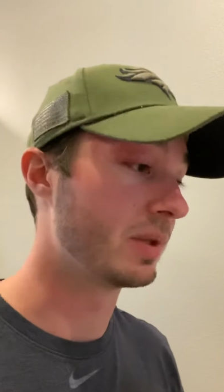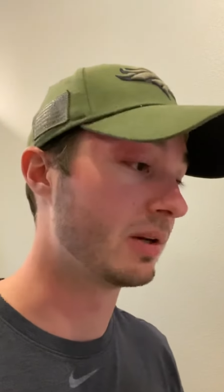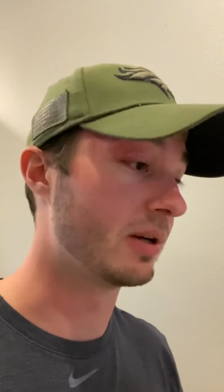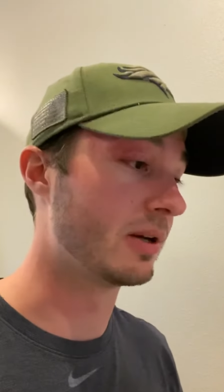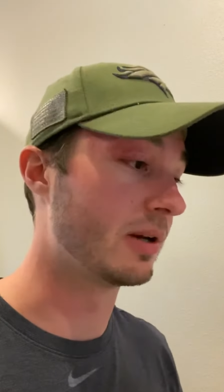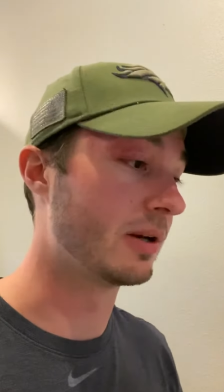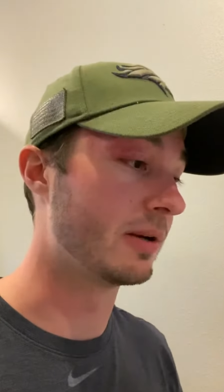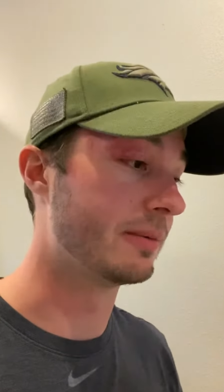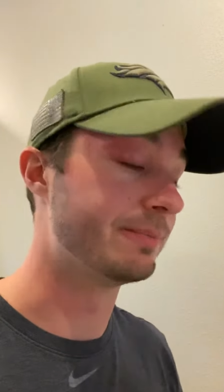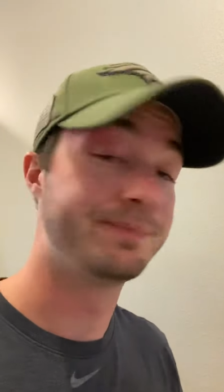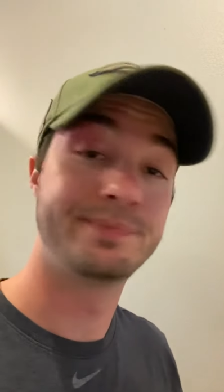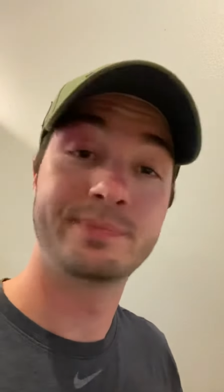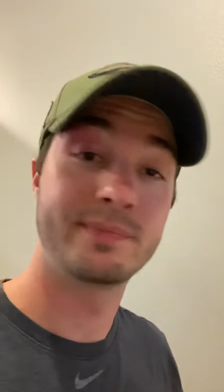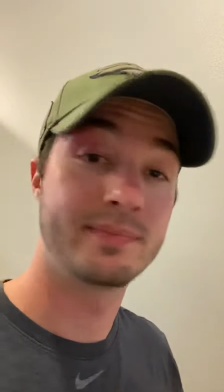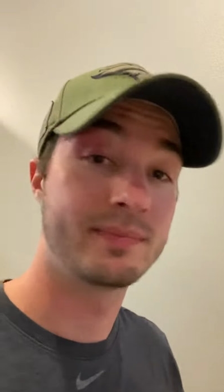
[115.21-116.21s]
Um,
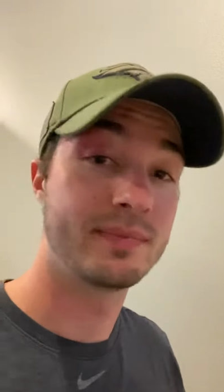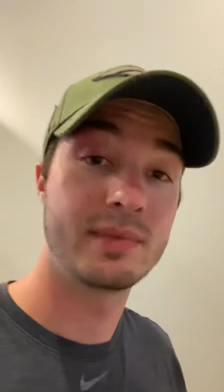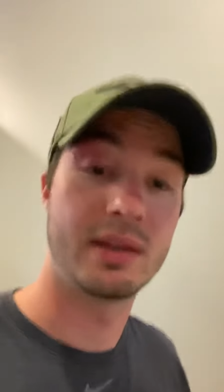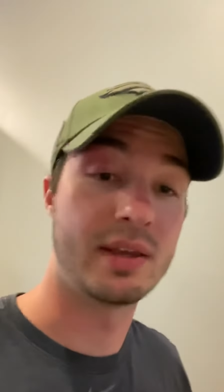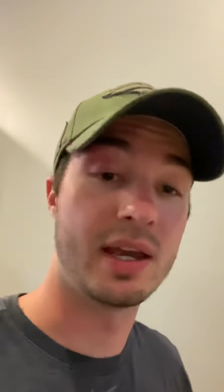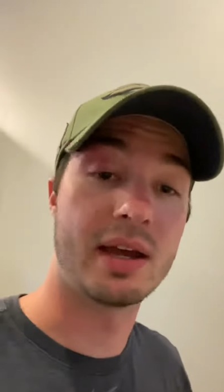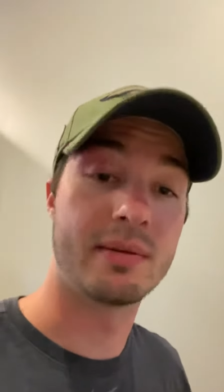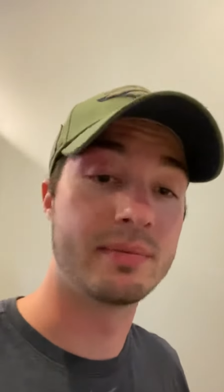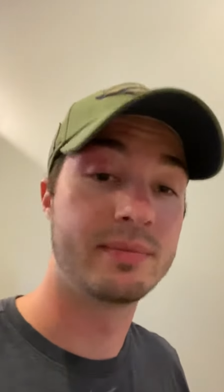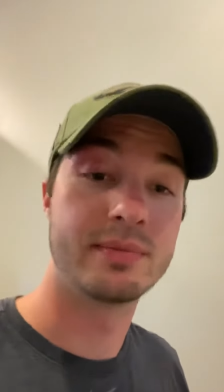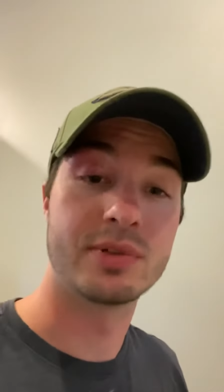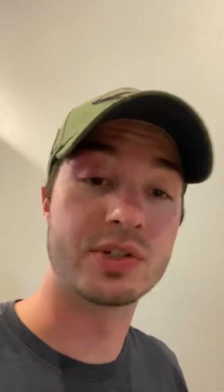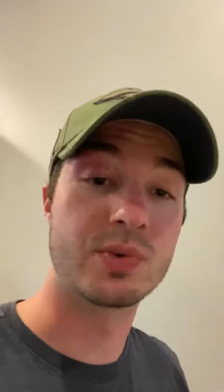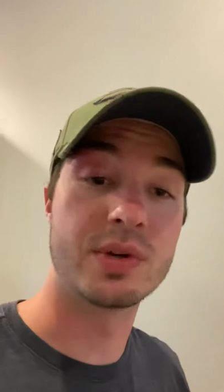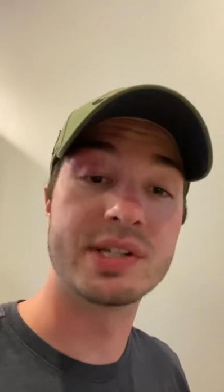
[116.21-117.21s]
yeah,
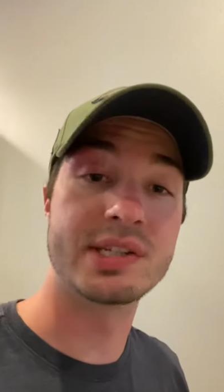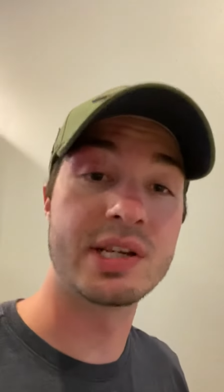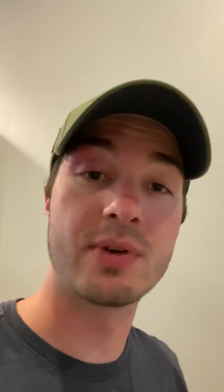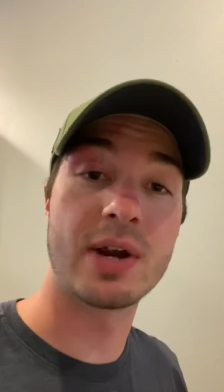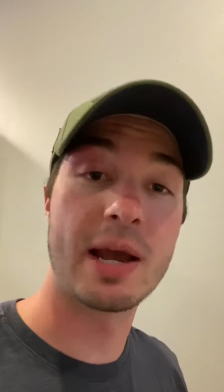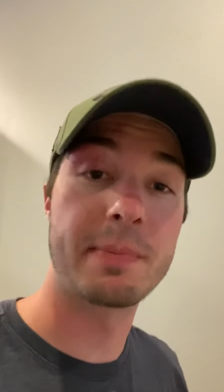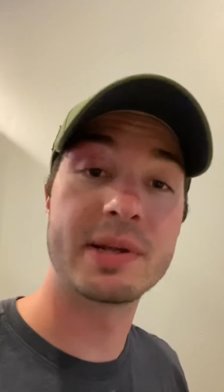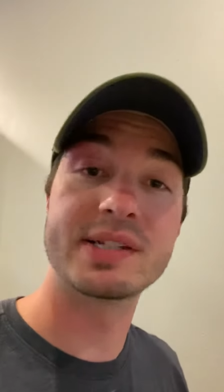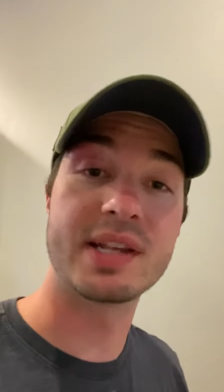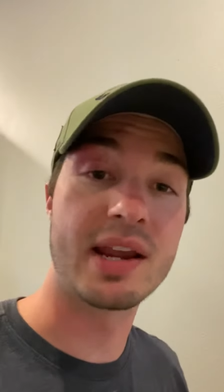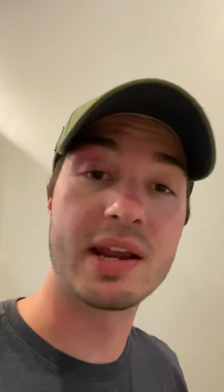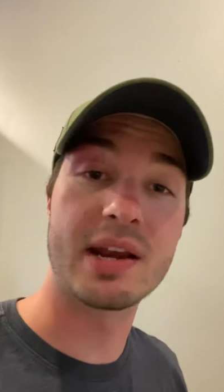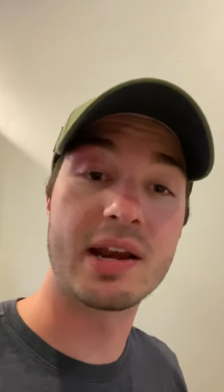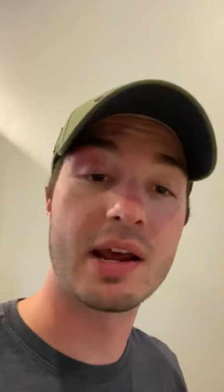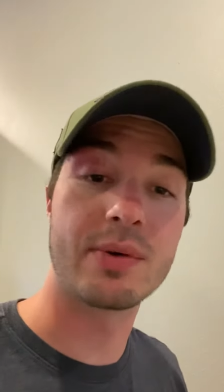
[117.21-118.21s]
there's one Cedar Rapids
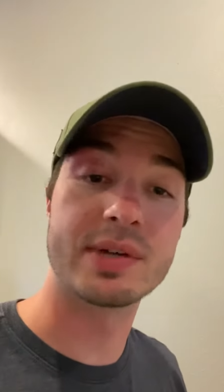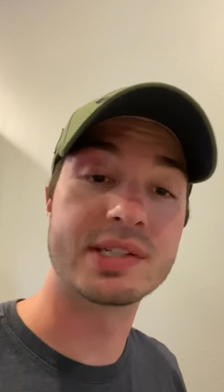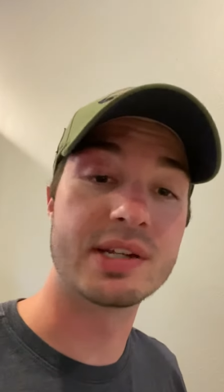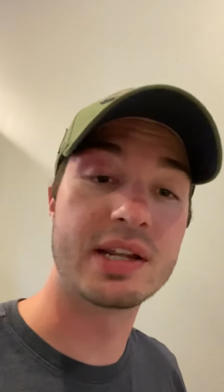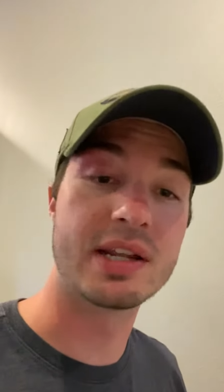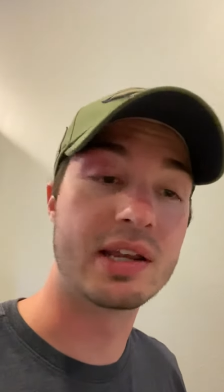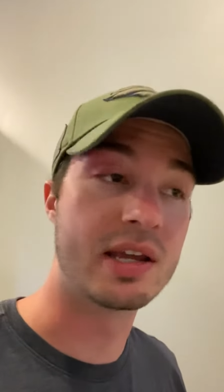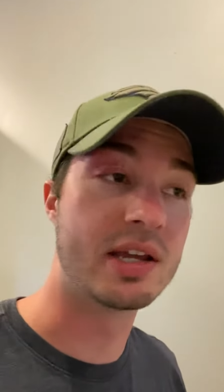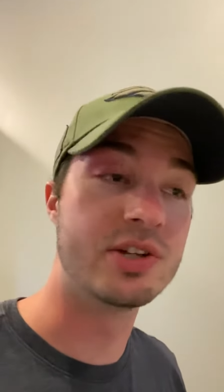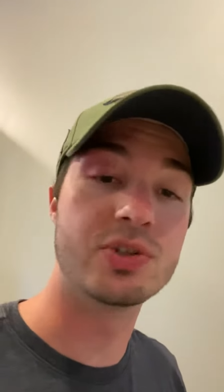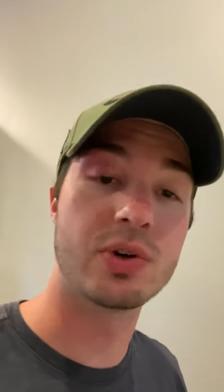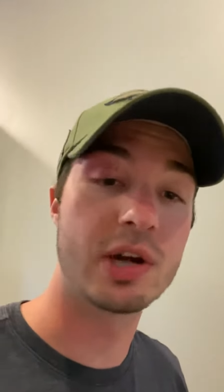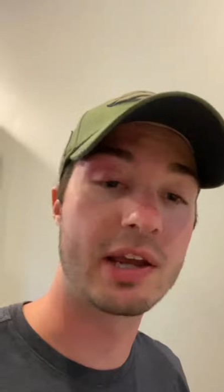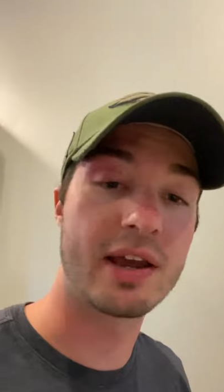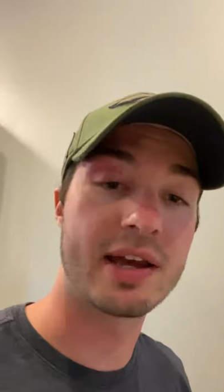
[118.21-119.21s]
and Iowa City.
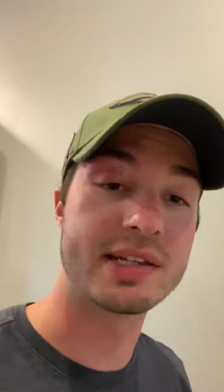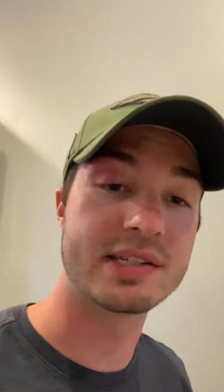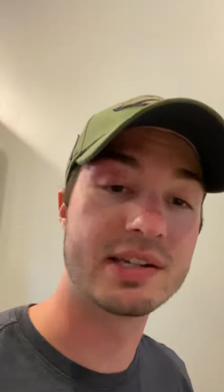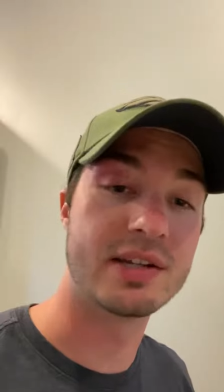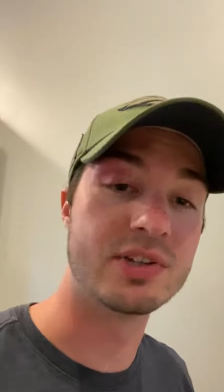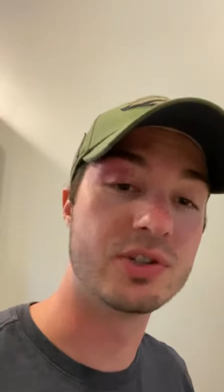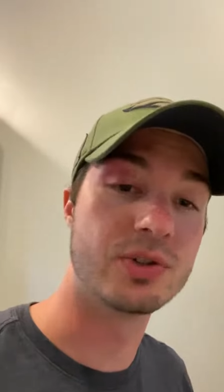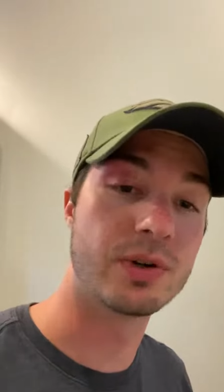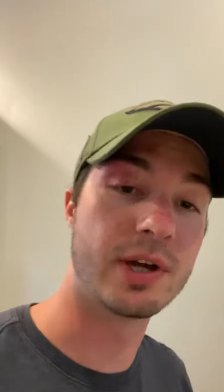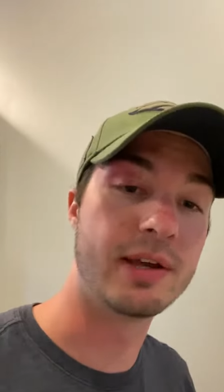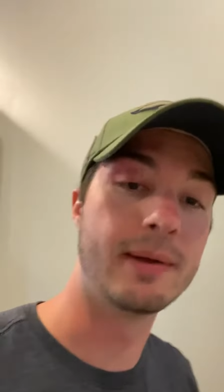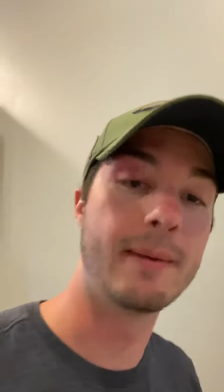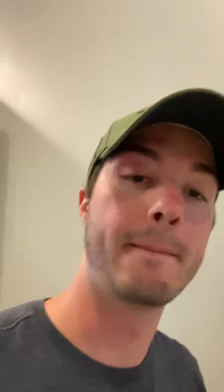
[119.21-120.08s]
Enjoy, guys. Enjoy.